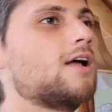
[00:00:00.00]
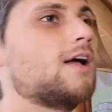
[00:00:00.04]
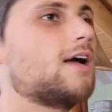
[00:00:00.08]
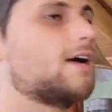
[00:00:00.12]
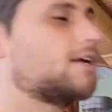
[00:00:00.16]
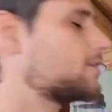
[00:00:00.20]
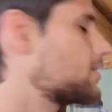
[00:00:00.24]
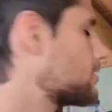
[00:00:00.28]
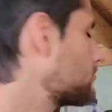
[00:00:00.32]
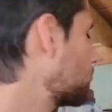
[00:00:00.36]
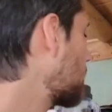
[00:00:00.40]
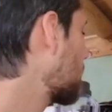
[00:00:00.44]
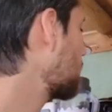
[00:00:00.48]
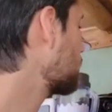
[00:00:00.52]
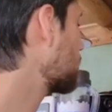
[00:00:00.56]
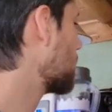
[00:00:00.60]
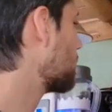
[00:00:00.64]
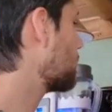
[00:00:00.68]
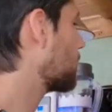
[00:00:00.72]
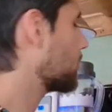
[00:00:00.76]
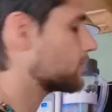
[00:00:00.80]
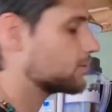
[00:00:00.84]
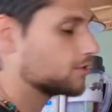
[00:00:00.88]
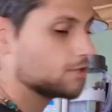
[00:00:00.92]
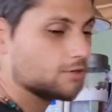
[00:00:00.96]
And sometimes I
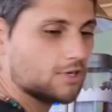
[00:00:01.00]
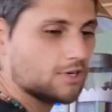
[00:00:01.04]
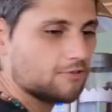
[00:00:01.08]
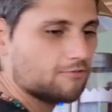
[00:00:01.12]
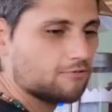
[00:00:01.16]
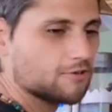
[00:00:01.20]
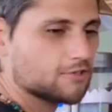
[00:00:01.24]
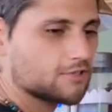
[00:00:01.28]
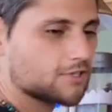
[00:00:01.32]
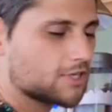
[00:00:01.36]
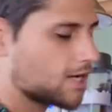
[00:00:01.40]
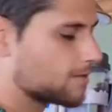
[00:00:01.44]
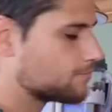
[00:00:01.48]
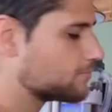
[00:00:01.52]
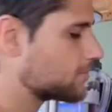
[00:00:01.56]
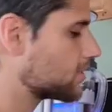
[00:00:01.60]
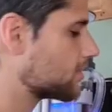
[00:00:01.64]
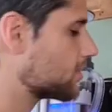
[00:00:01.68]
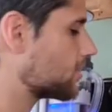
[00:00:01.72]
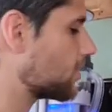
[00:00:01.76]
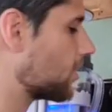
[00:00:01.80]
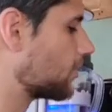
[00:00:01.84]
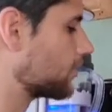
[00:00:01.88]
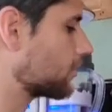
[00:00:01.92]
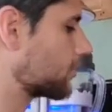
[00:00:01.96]
put 2 different types of
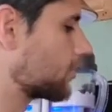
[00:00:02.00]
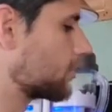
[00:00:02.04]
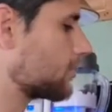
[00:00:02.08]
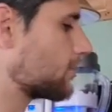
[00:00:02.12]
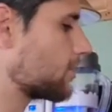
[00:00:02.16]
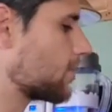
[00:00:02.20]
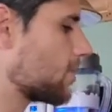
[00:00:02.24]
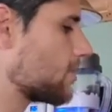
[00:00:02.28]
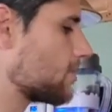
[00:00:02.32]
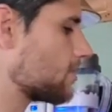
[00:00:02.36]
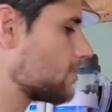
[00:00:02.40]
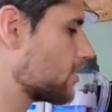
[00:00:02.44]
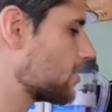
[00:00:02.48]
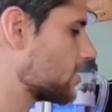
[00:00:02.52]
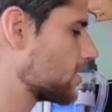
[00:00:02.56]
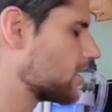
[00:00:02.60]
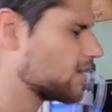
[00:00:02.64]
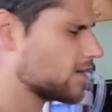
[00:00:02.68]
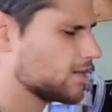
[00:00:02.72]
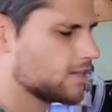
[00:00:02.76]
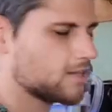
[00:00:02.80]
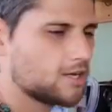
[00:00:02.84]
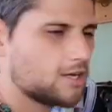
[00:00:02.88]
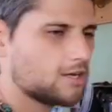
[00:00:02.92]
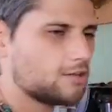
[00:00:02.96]
salts in there.
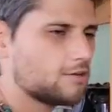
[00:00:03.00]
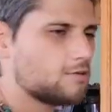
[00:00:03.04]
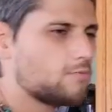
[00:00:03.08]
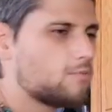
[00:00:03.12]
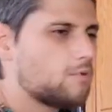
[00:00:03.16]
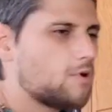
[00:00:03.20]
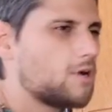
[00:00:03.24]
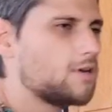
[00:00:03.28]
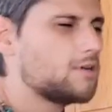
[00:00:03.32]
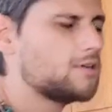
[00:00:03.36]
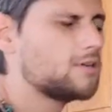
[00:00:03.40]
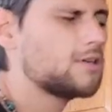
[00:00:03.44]
The other one